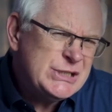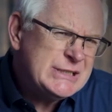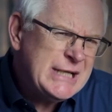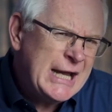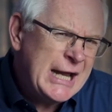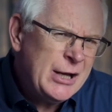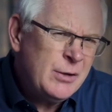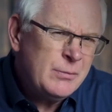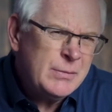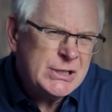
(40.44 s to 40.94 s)
is
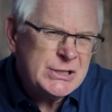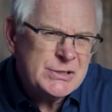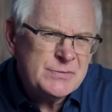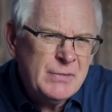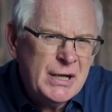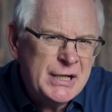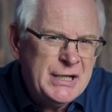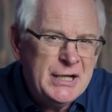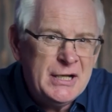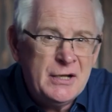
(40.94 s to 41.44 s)
how much
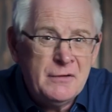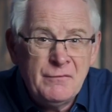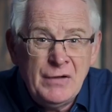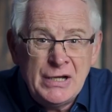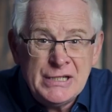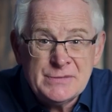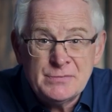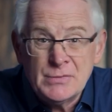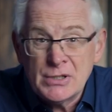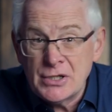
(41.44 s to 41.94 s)
money an
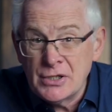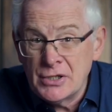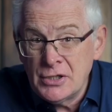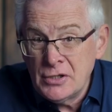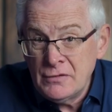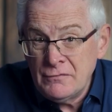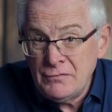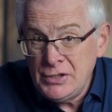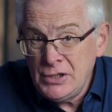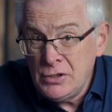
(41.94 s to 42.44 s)
investment can
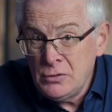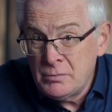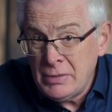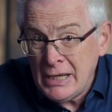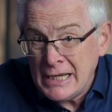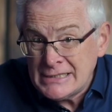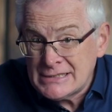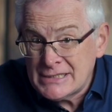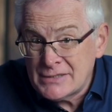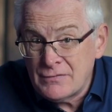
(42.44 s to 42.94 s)
earn for you
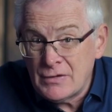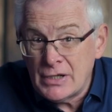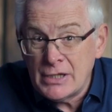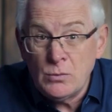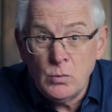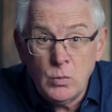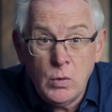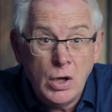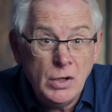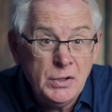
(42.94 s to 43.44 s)
passively
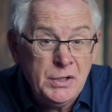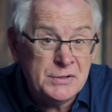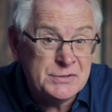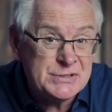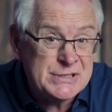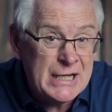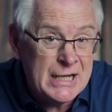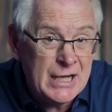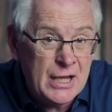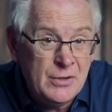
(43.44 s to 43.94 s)
while you
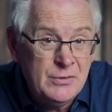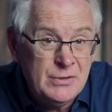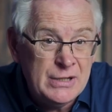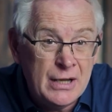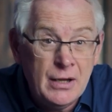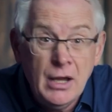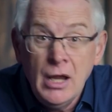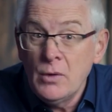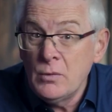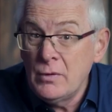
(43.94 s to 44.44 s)
still own
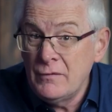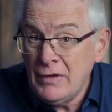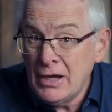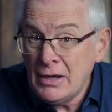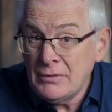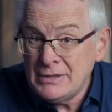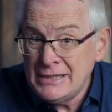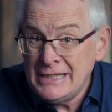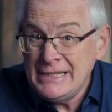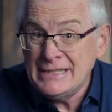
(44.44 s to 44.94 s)
it,
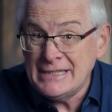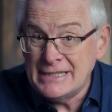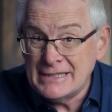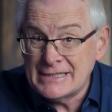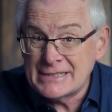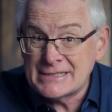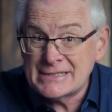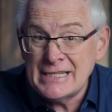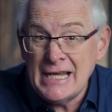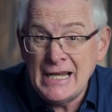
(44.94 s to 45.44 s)
without needing
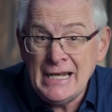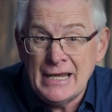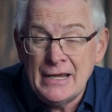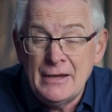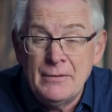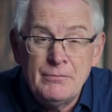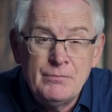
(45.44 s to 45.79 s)
to sell it.